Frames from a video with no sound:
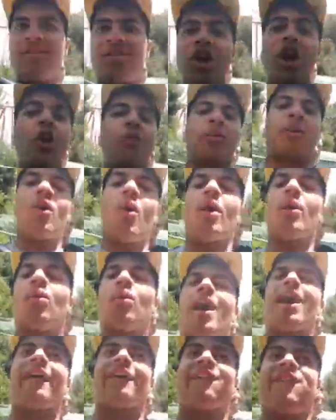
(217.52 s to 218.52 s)
Dude, we're going
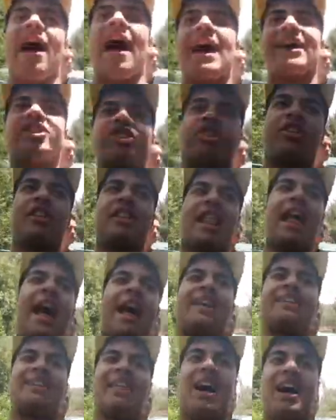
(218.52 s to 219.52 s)
way faster than
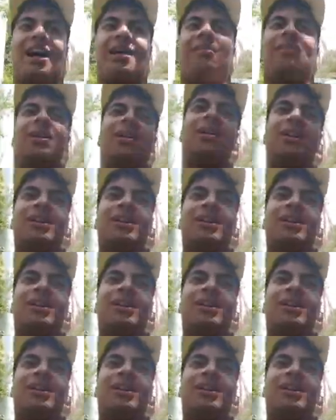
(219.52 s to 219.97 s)
last time.